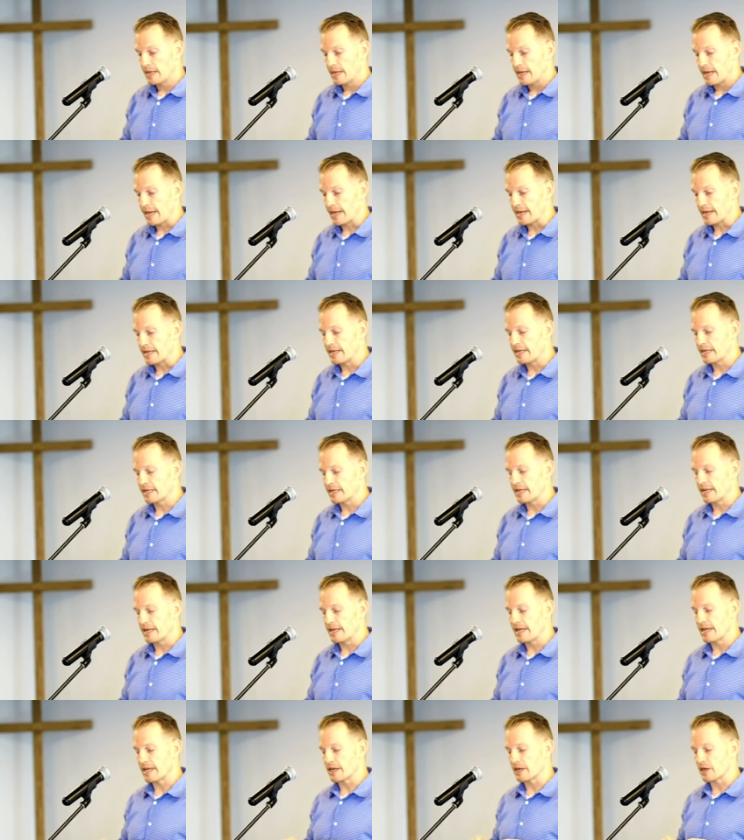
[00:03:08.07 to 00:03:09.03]
And he, and
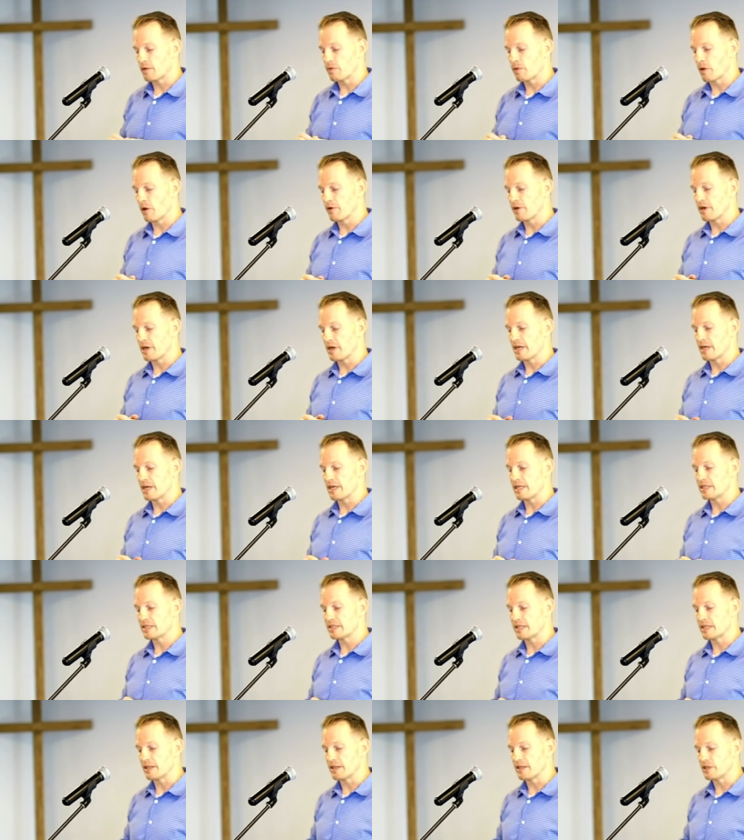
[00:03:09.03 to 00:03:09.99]
he had a quote in it, and he
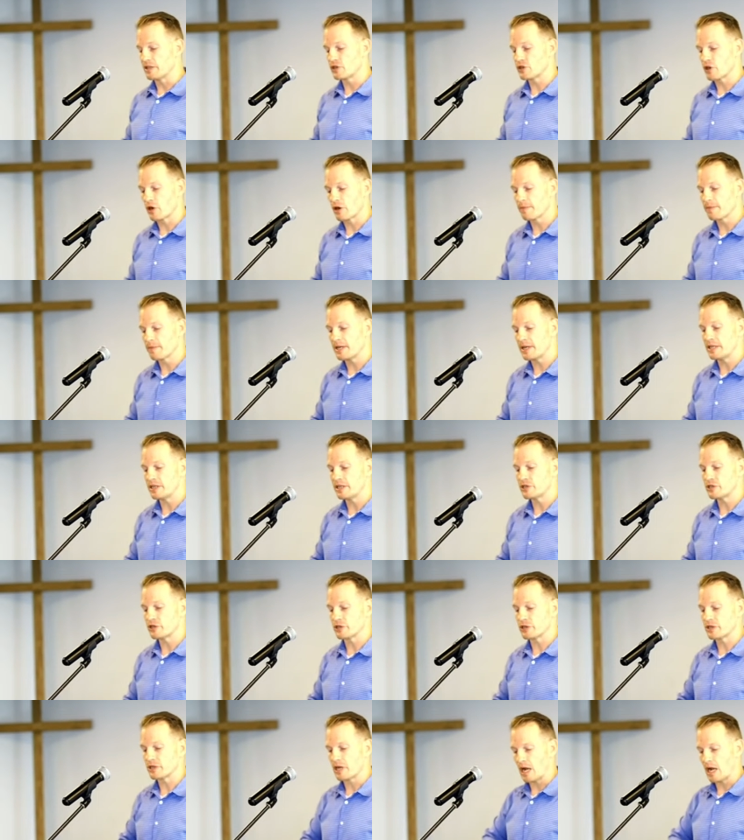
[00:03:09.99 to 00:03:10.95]
said that Germany
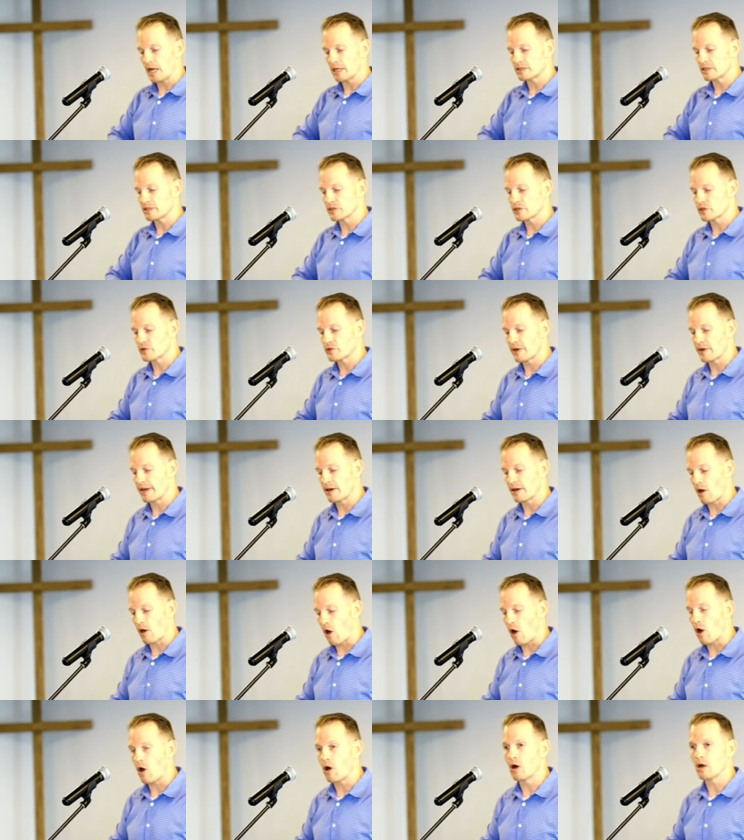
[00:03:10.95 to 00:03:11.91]
should concentrate
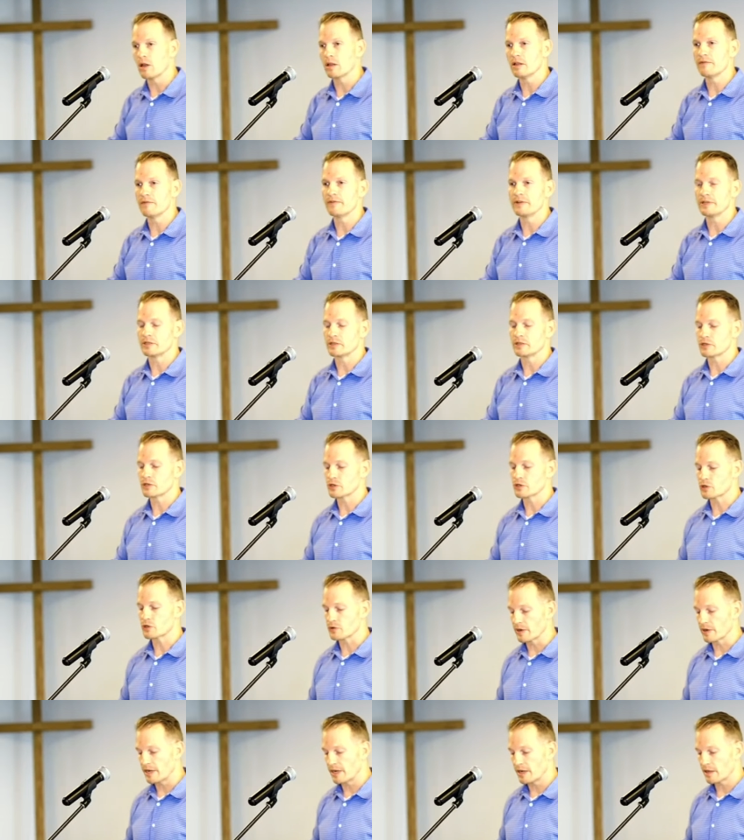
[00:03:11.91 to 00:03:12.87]
all of its
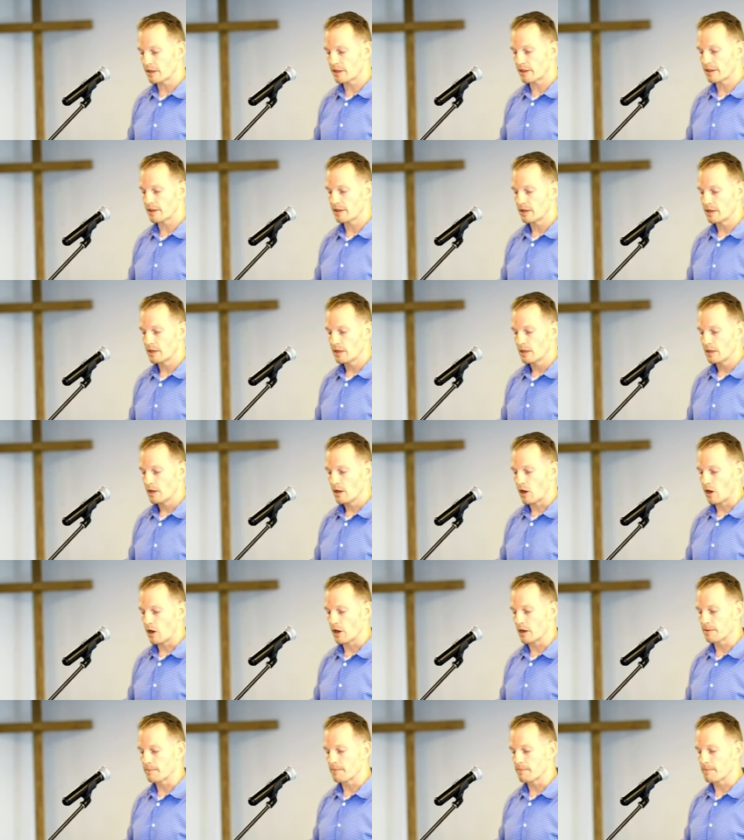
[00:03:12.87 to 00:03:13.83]
strength
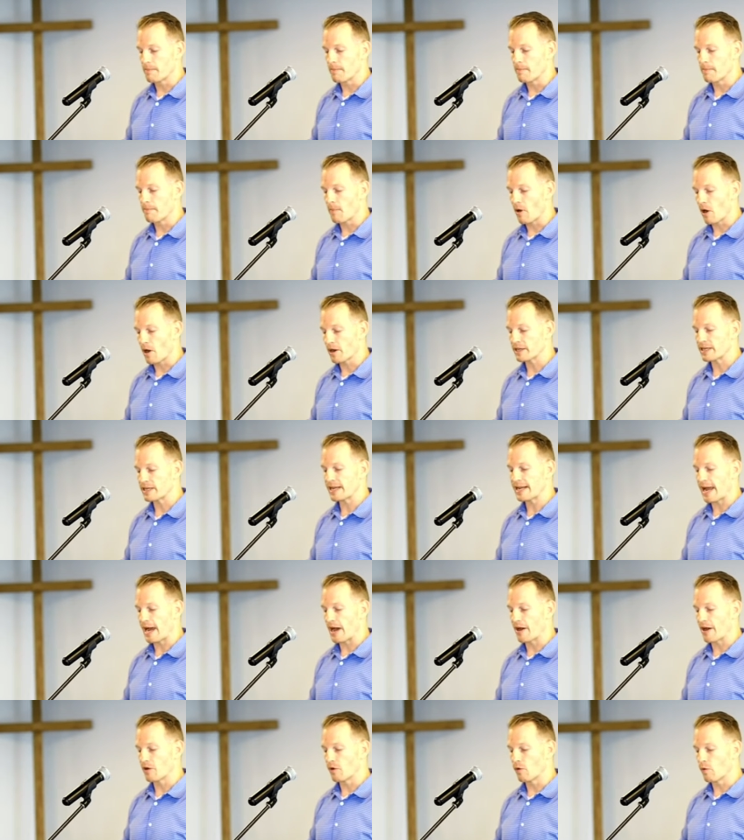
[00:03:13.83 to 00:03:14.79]
on marking
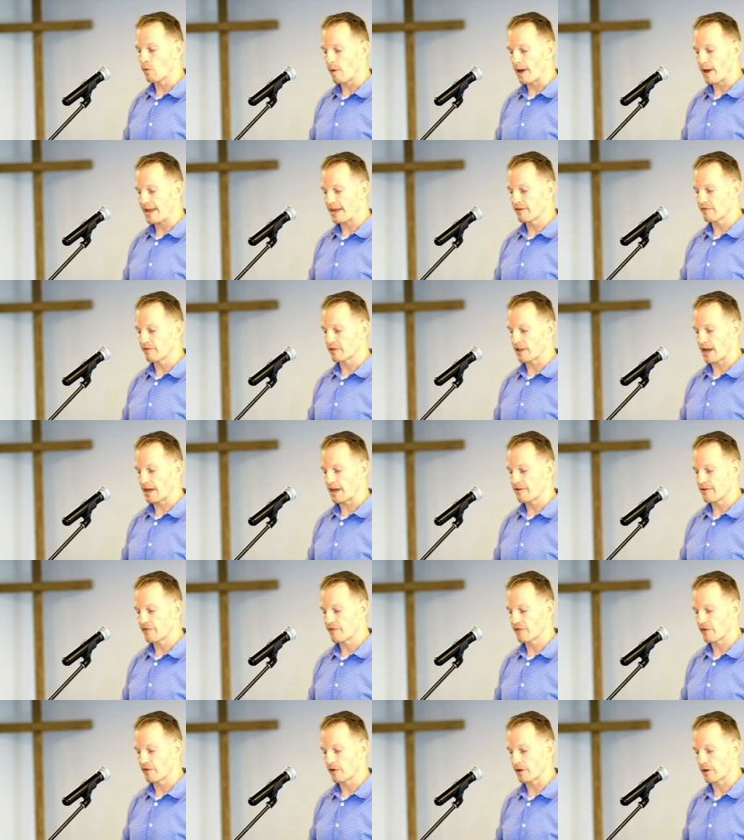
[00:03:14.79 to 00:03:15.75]
out a way of life
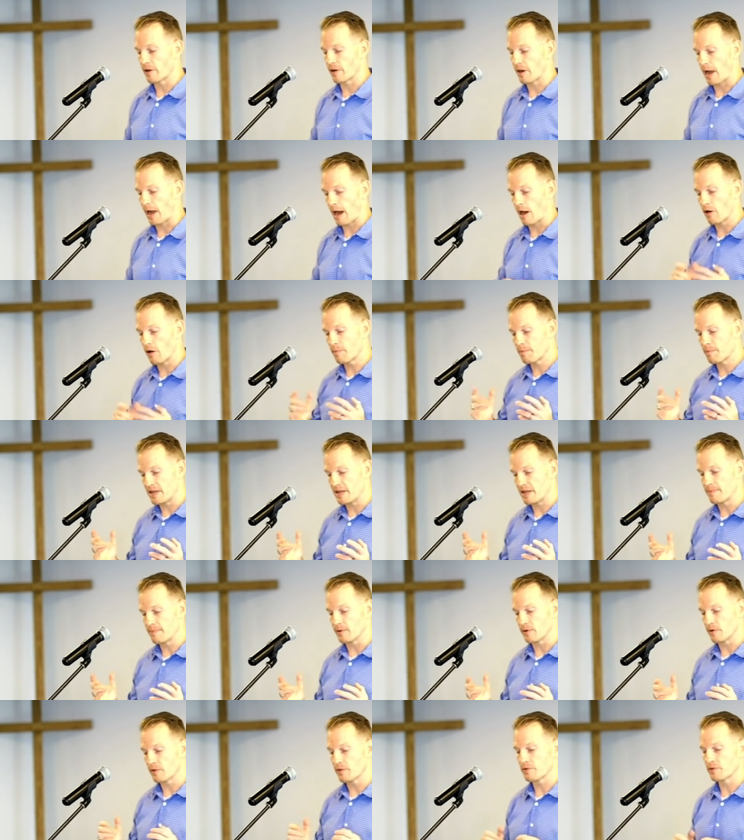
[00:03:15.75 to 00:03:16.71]
for our
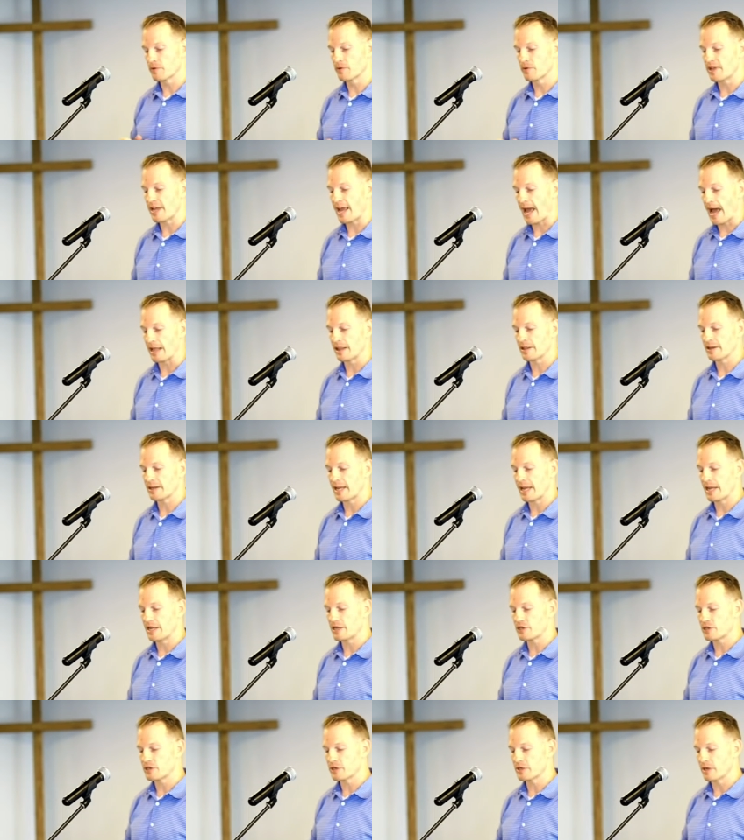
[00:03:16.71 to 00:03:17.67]
people through the
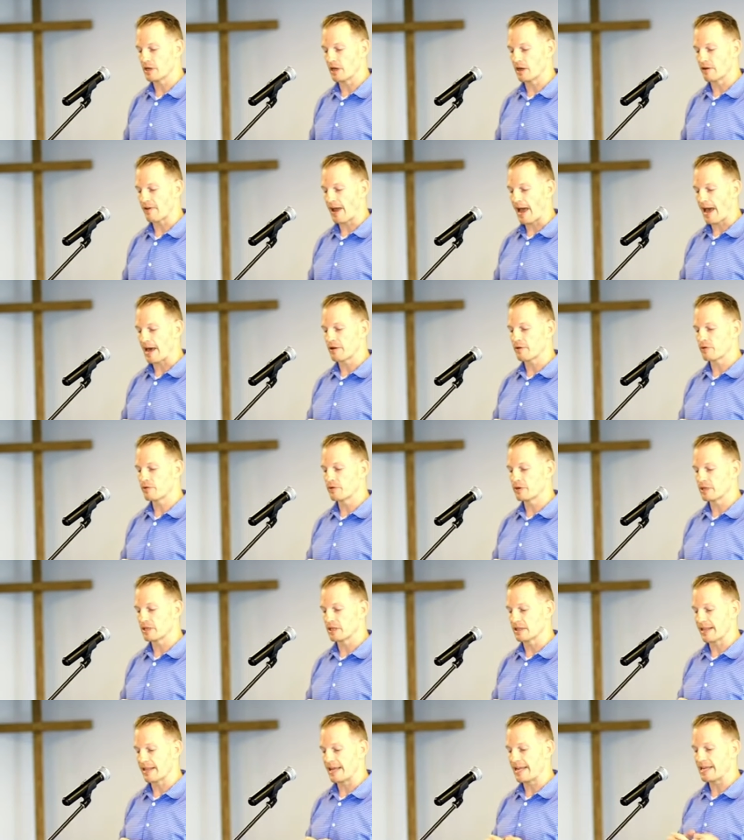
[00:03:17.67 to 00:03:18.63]
allocation of adequate
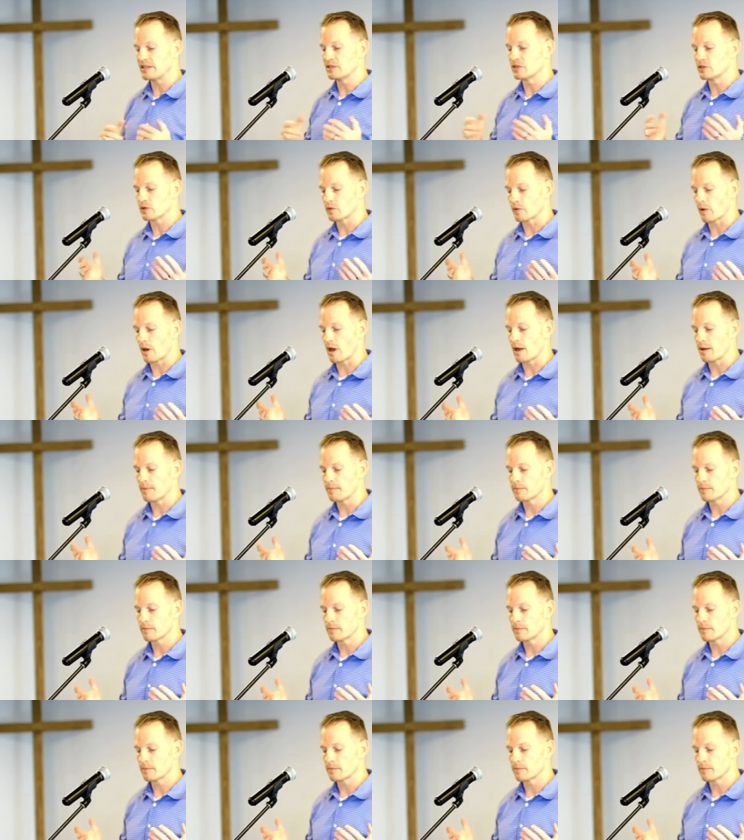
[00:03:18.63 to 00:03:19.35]
Lebensraum,